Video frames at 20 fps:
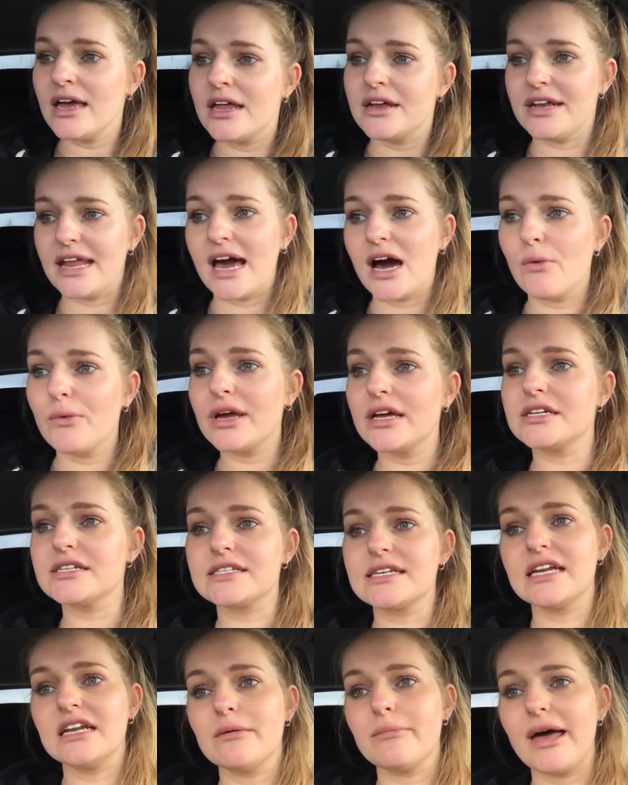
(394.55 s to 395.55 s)
Now we are
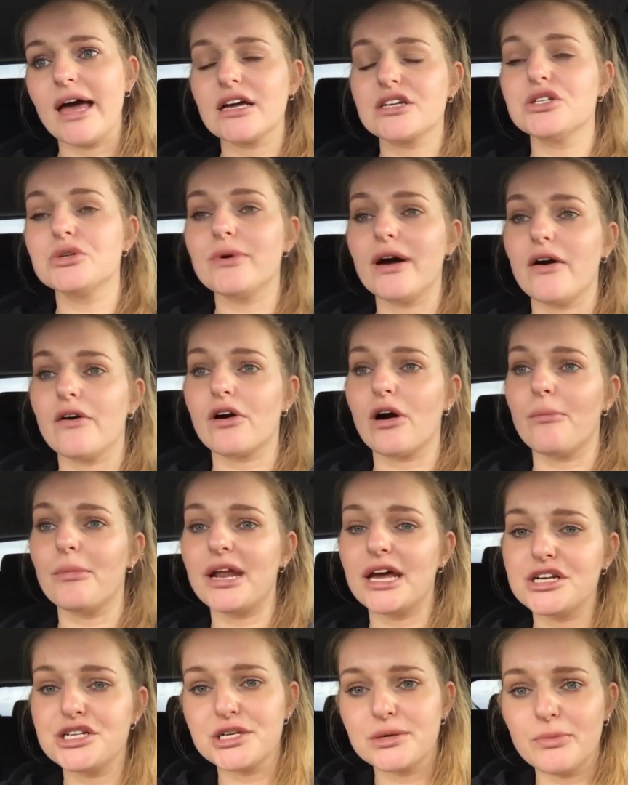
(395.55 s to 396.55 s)
just getting back to our
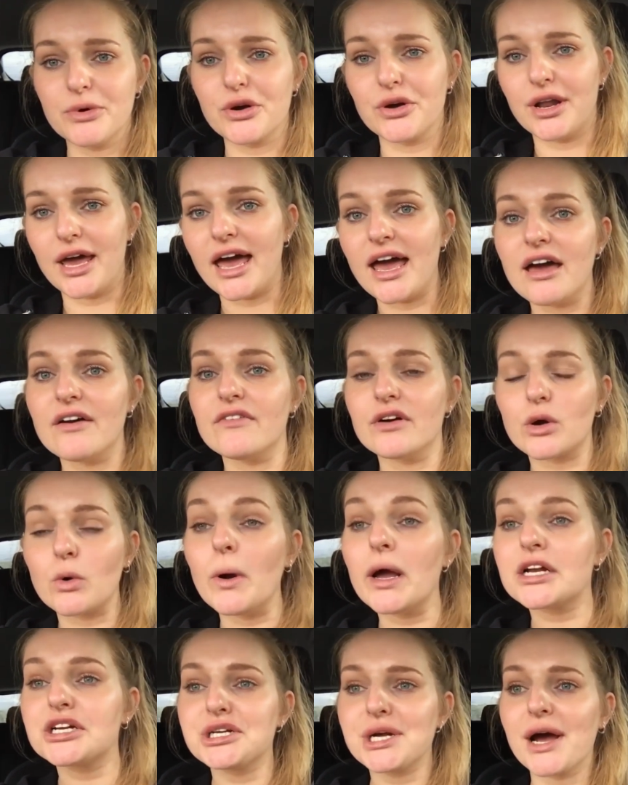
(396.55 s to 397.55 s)
accommodation. We're going to have a
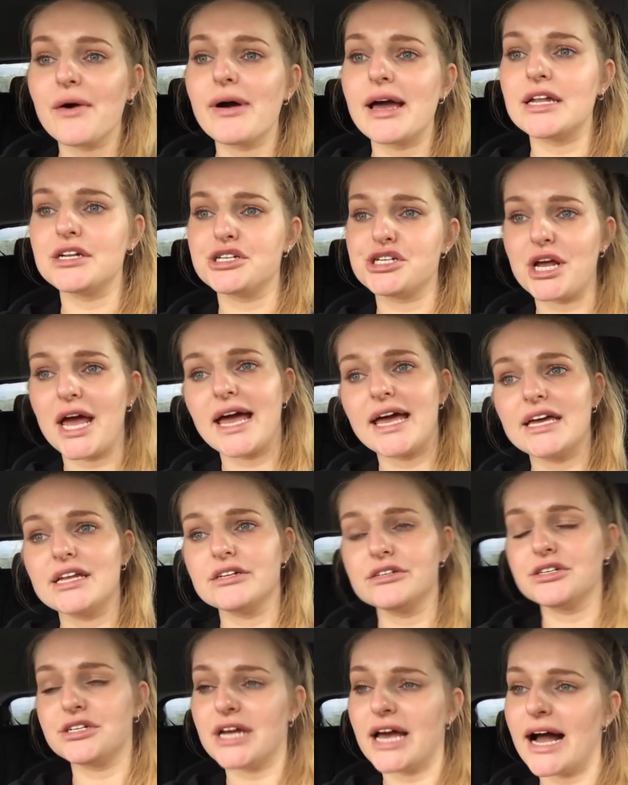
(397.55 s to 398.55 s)
quick shower and
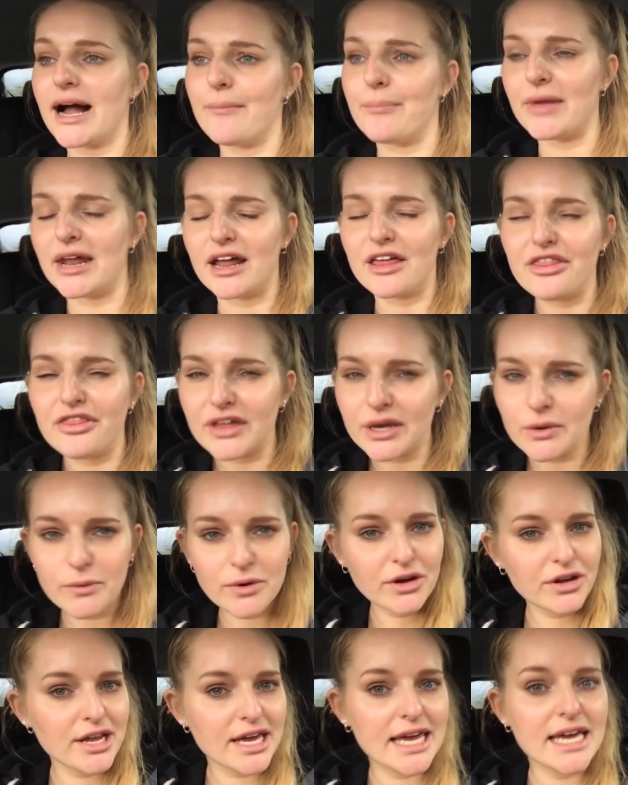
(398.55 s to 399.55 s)
change, and I think we're
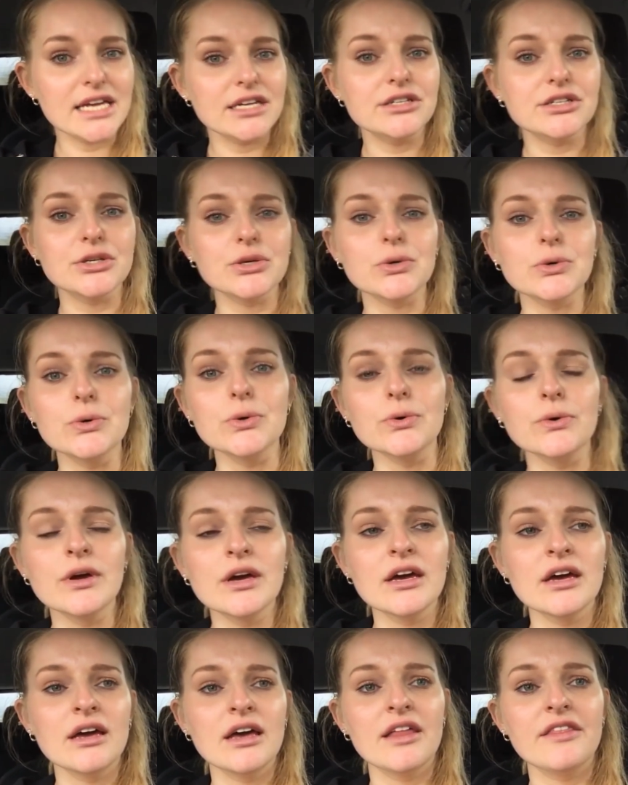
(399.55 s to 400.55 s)
going to head to
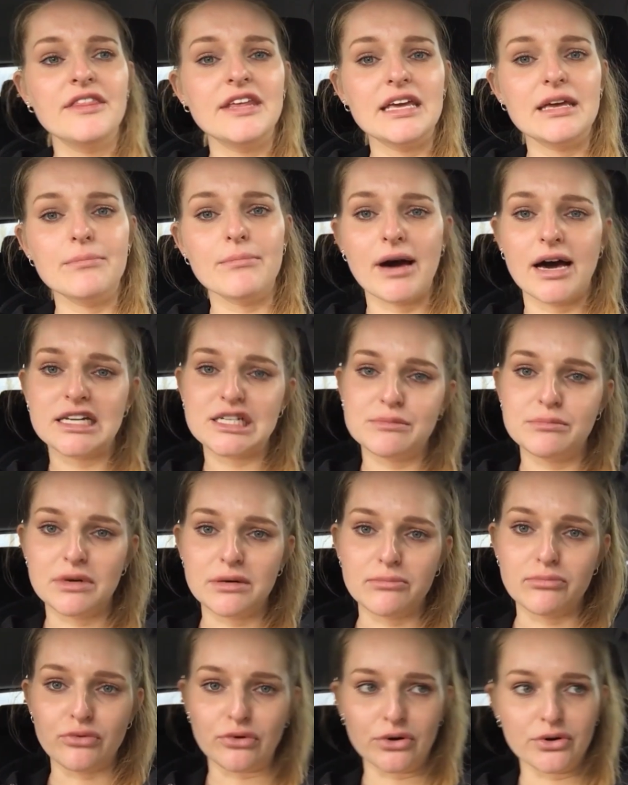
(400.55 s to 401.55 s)
the Martinborough
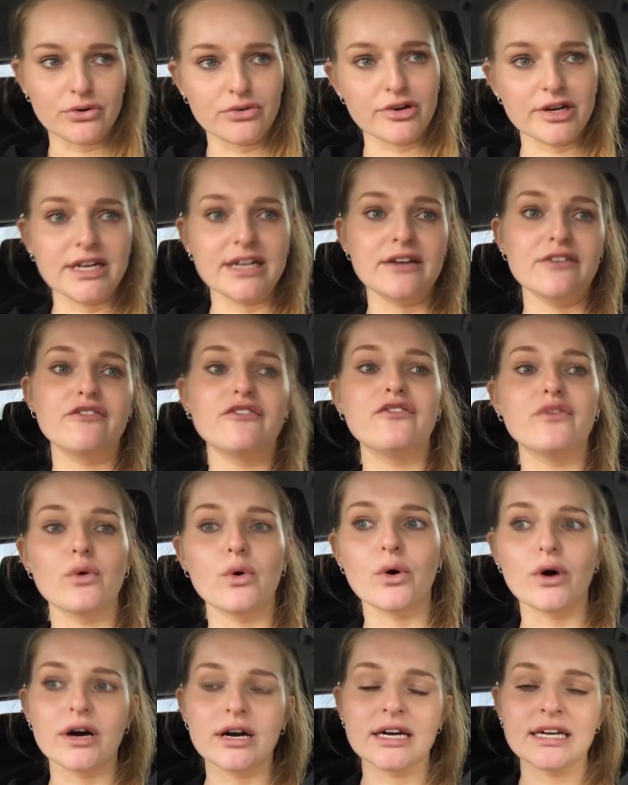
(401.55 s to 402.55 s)
Brewery
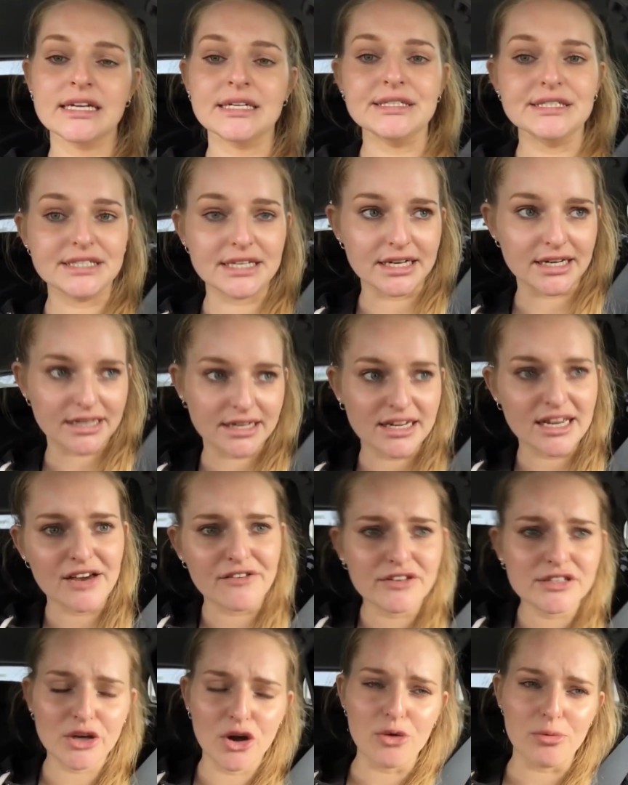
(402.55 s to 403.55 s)
for dinner, if
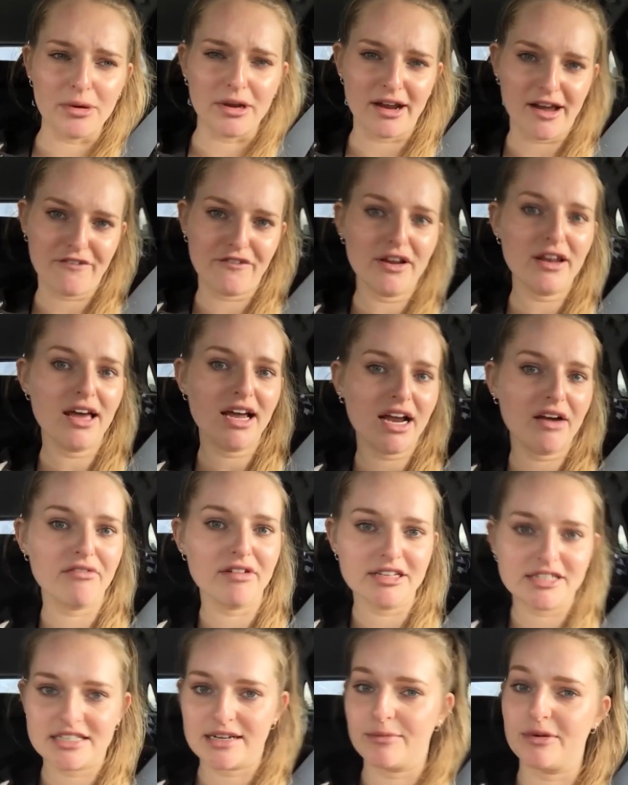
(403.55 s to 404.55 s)
it's open. I feel like I
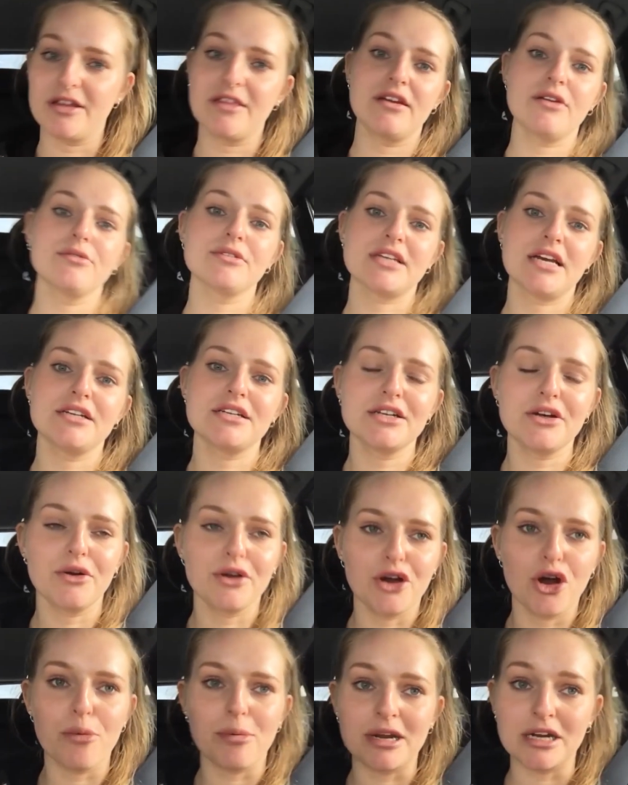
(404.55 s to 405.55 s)
read somewhere that it was actually
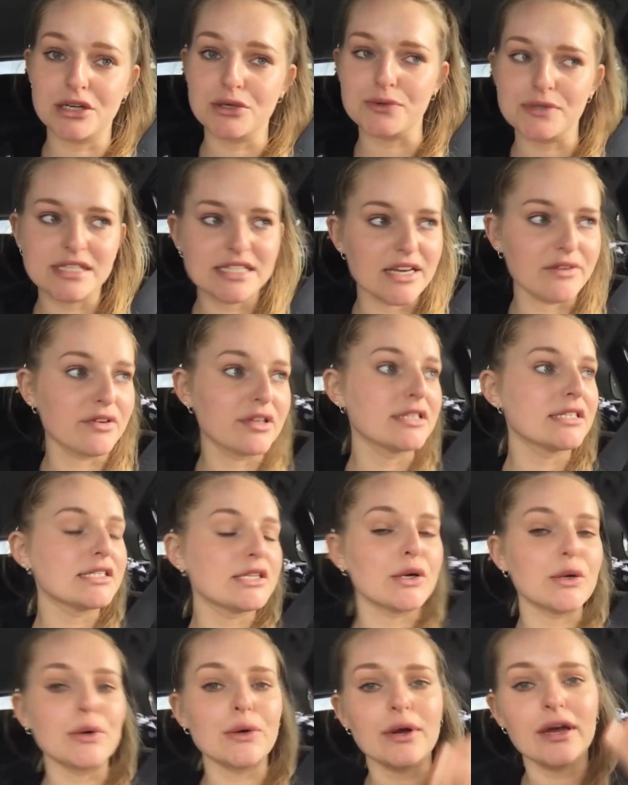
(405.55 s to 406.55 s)
only open until 7,
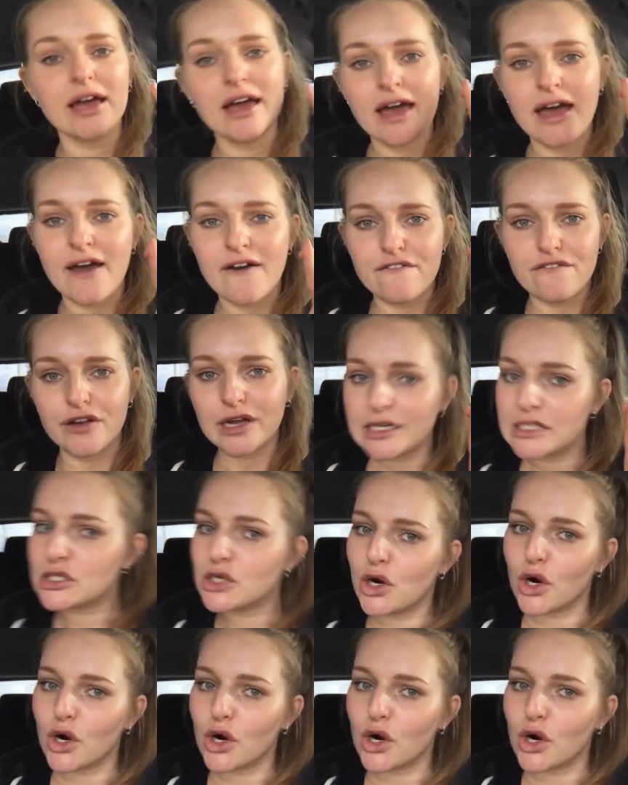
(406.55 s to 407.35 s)
so fingers